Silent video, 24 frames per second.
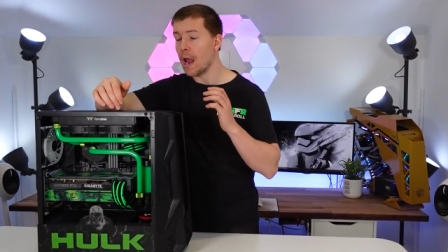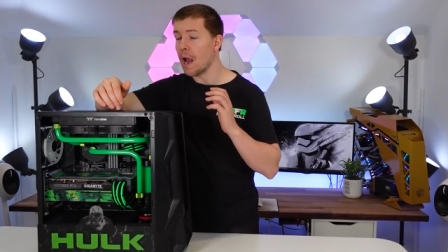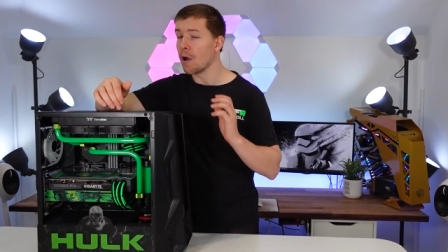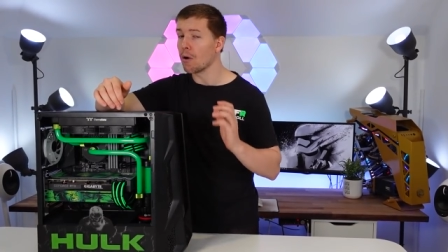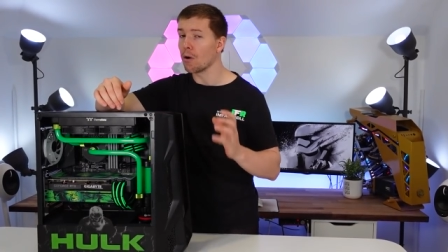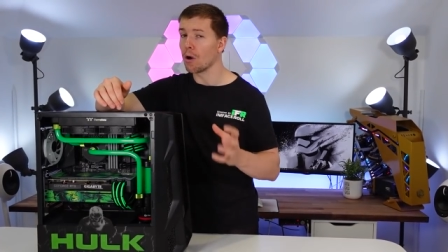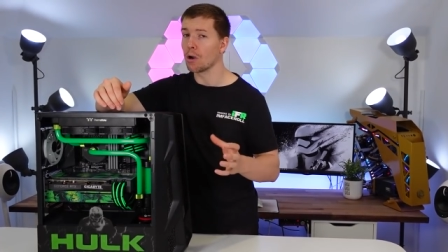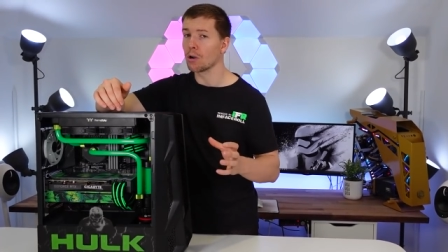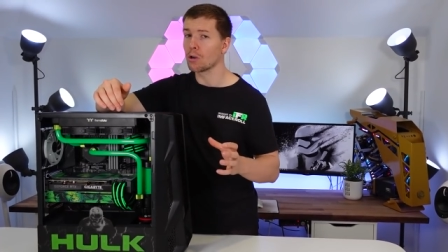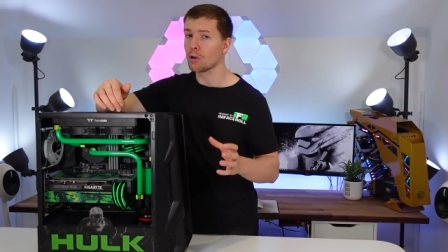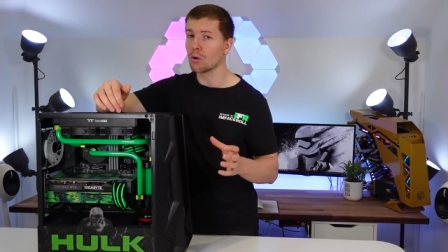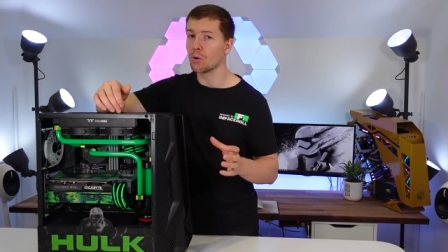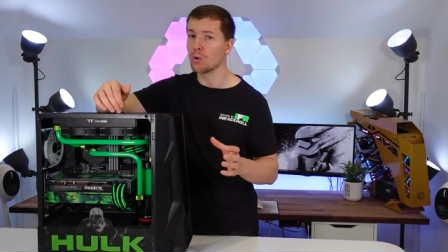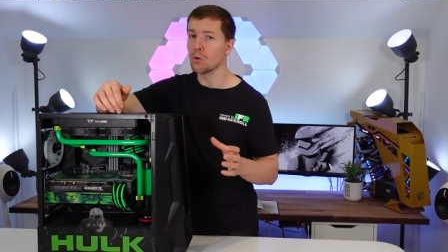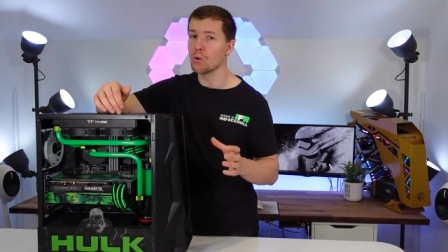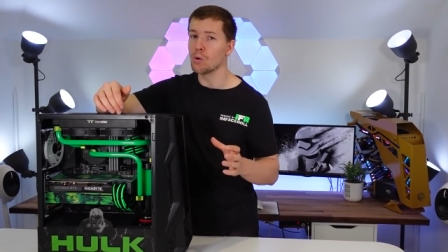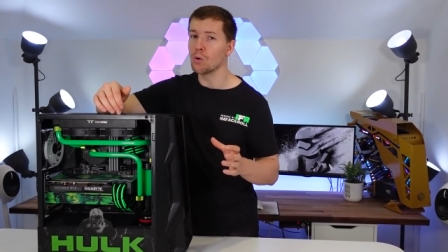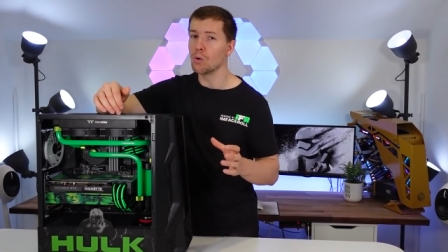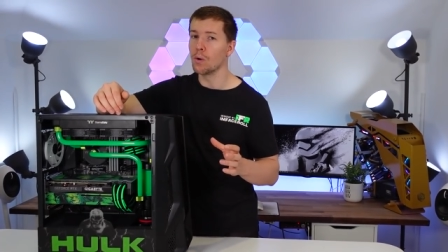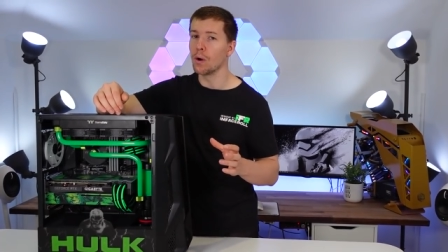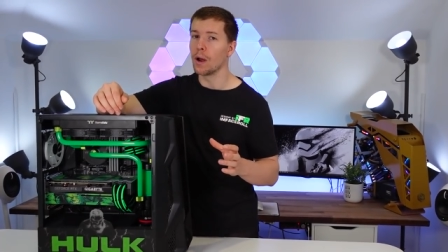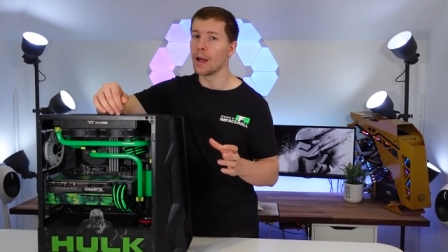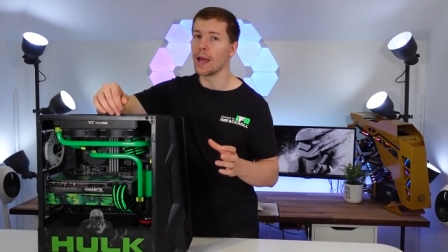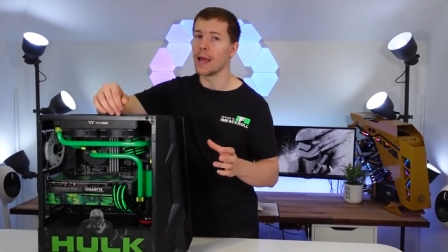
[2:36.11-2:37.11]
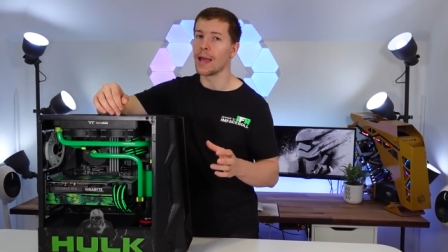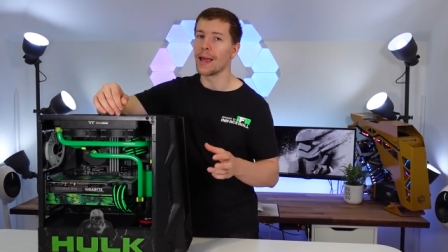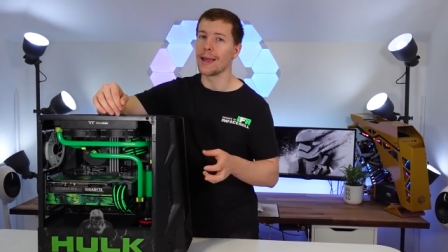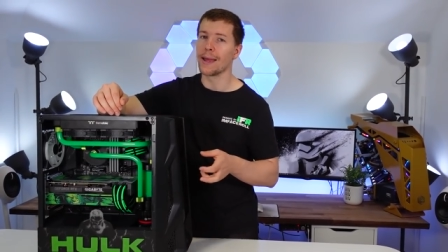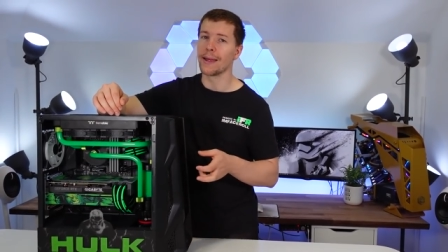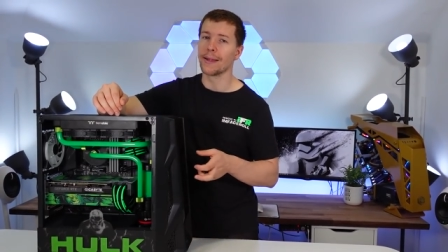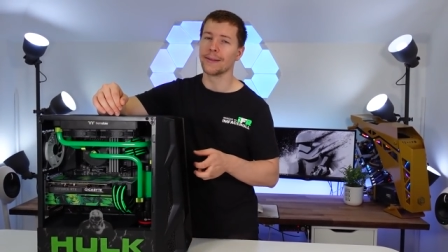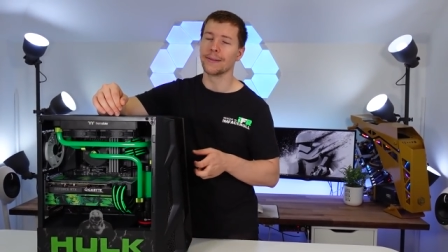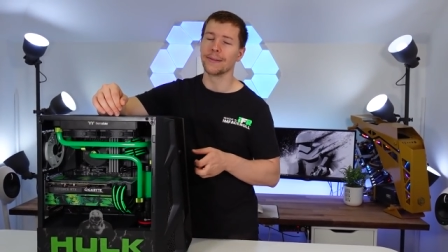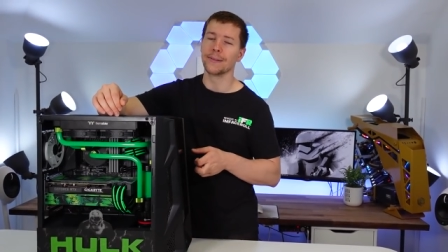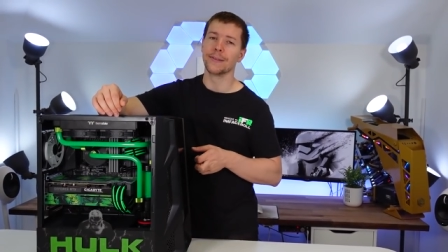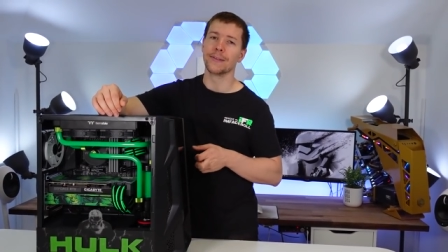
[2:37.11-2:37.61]
Aerocool
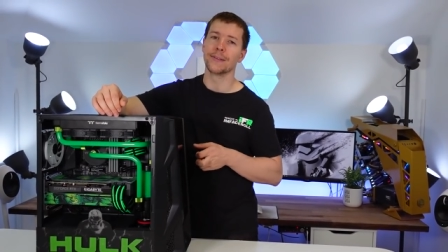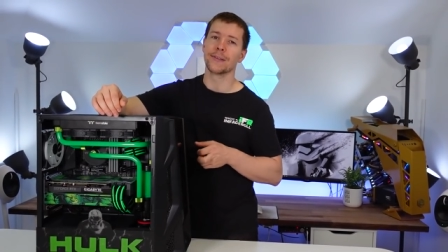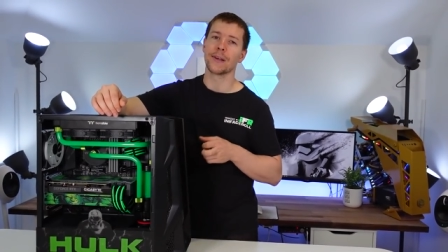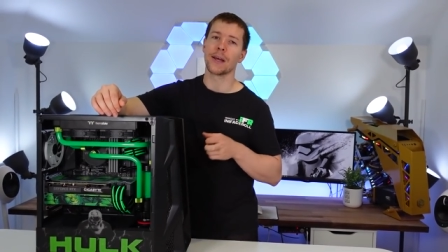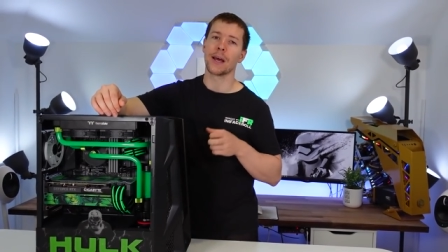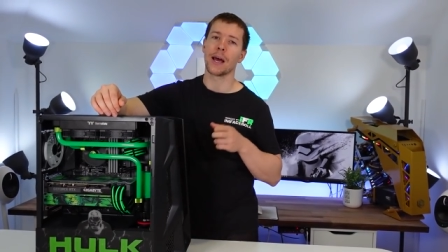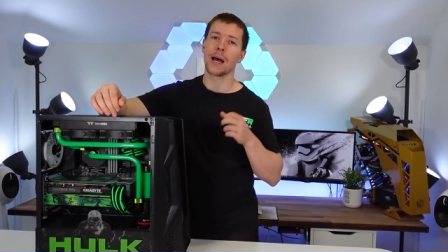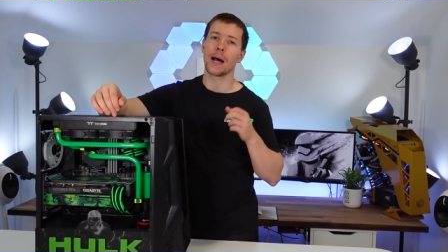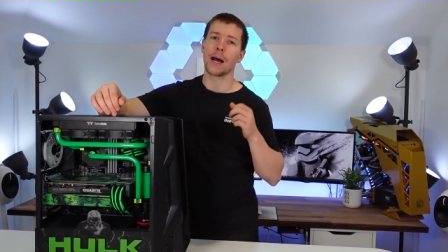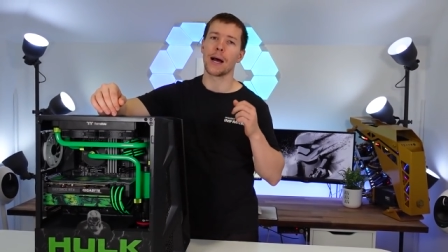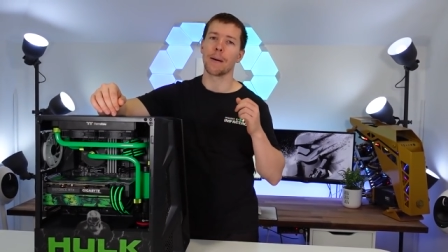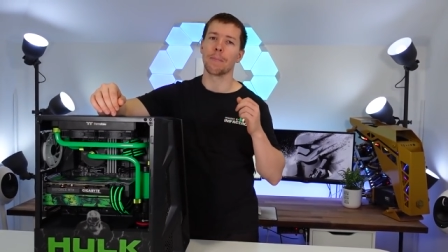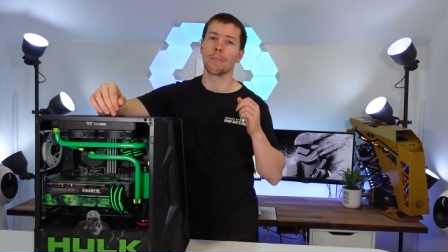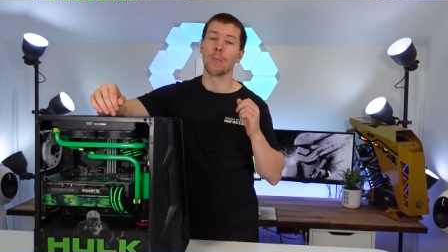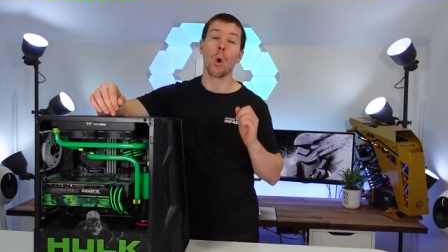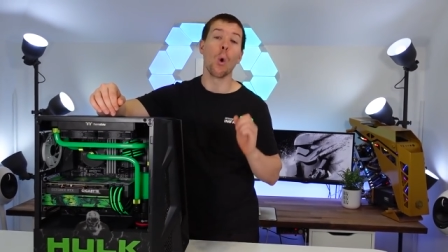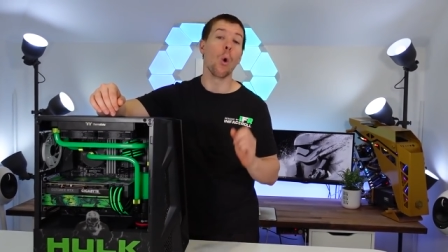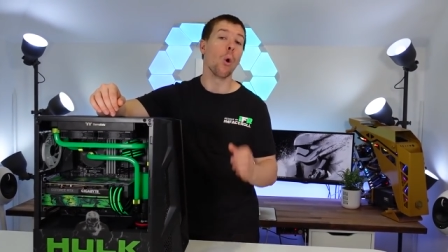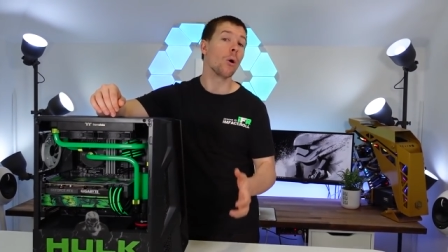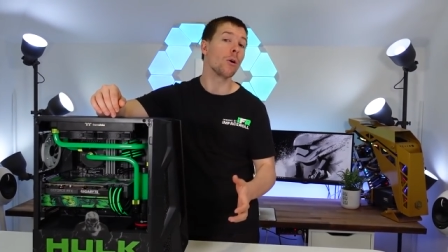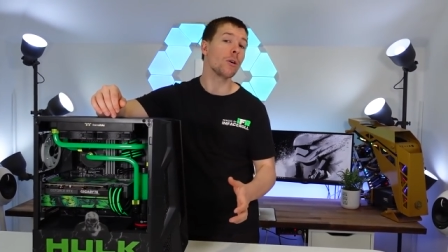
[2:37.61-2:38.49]
and um,